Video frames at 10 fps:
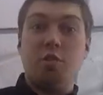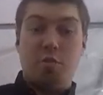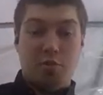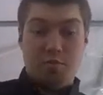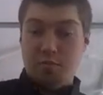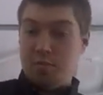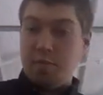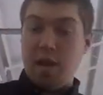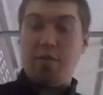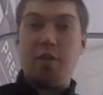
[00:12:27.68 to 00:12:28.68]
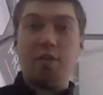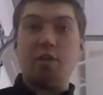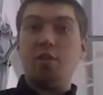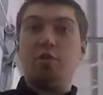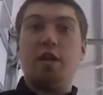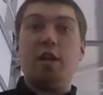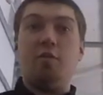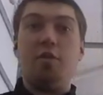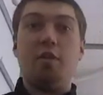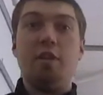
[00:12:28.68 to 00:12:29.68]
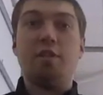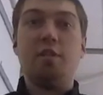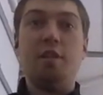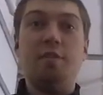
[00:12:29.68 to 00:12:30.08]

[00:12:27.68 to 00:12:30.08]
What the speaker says: to the boat, everything's going to drain out very easily.